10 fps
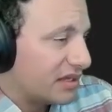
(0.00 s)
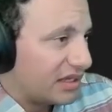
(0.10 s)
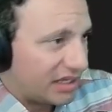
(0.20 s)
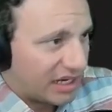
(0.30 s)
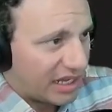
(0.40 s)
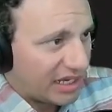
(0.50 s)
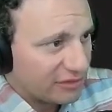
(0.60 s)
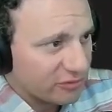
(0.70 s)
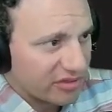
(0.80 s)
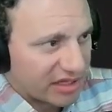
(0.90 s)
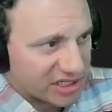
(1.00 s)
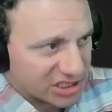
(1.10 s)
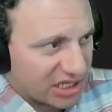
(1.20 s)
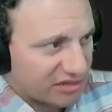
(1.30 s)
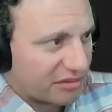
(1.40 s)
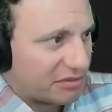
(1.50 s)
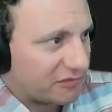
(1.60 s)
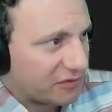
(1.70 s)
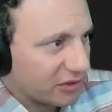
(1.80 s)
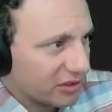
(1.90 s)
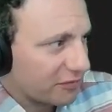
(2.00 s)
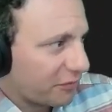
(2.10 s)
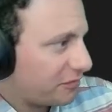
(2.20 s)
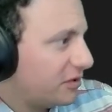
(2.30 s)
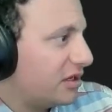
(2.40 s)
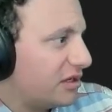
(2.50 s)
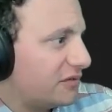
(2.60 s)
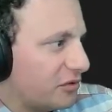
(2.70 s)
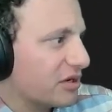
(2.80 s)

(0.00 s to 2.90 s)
and I like those kind of shots. I mean, if you look in, uh, if you want to